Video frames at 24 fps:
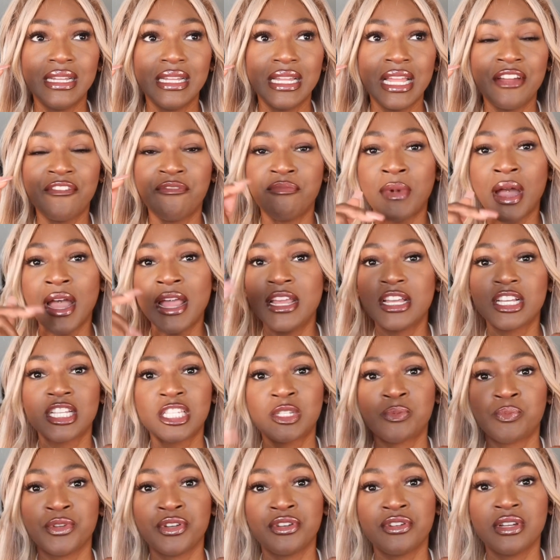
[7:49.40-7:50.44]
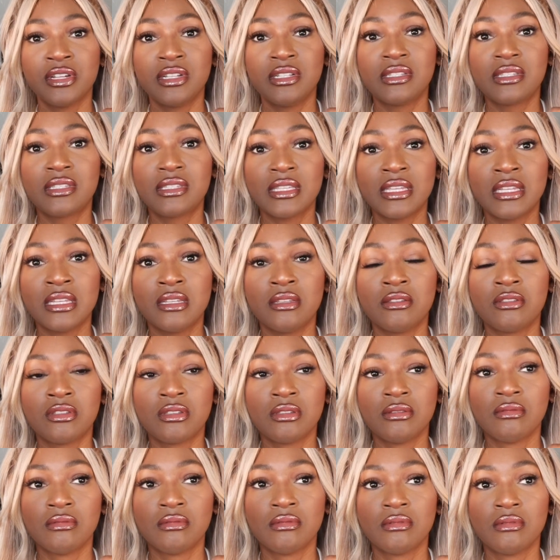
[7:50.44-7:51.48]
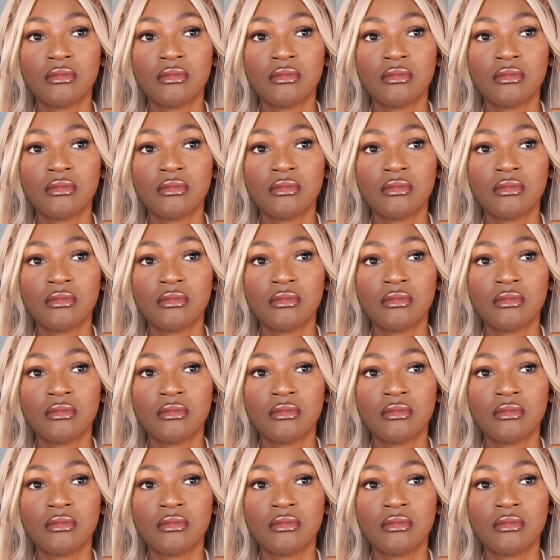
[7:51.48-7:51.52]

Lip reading: if my experience is